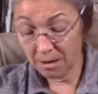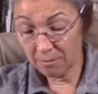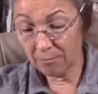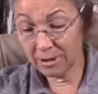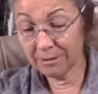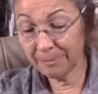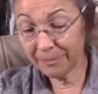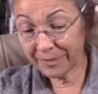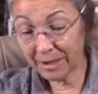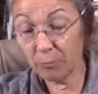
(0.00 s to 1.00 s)
Well,
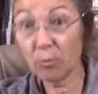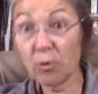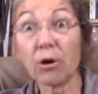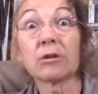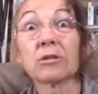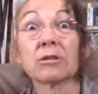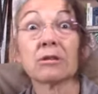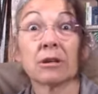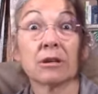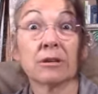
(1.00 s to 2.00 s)
it worked
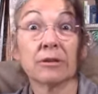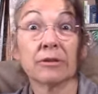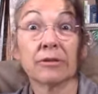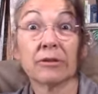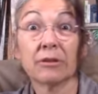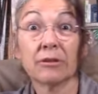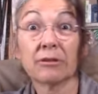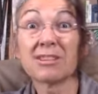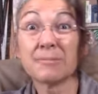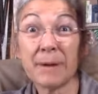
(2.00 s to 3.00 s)
because they're
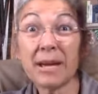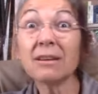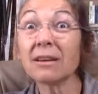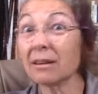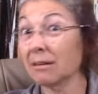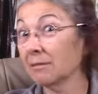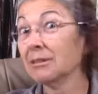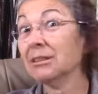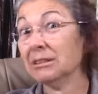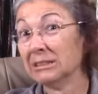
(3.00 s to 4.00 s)
expanding.
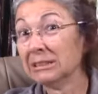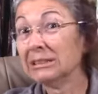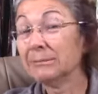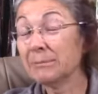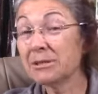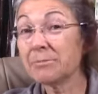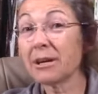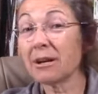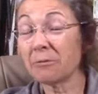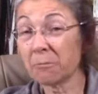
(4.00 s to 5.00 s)
It means we
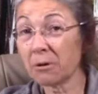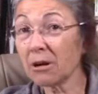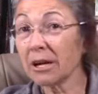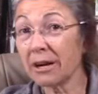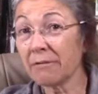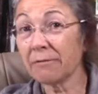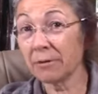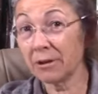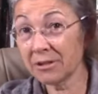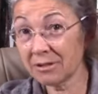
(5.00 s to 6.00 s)
got our work cut out for
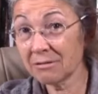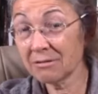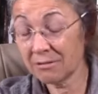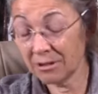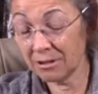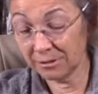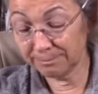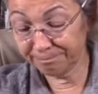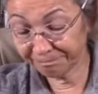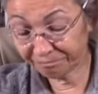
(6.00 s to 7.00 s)
us.
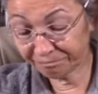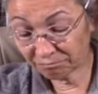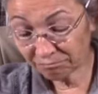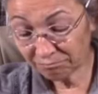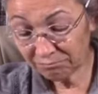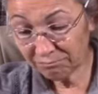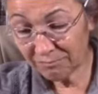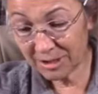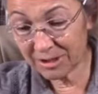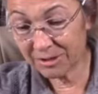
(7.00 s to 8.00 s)
Um,
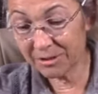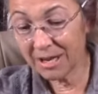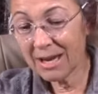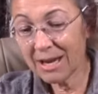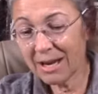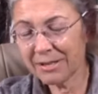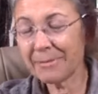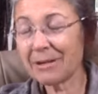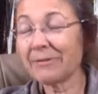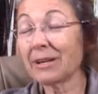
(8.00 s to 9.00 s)
to, as a
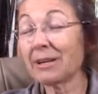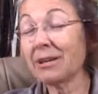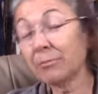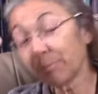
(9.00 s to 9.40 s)
matter of fact, Kim,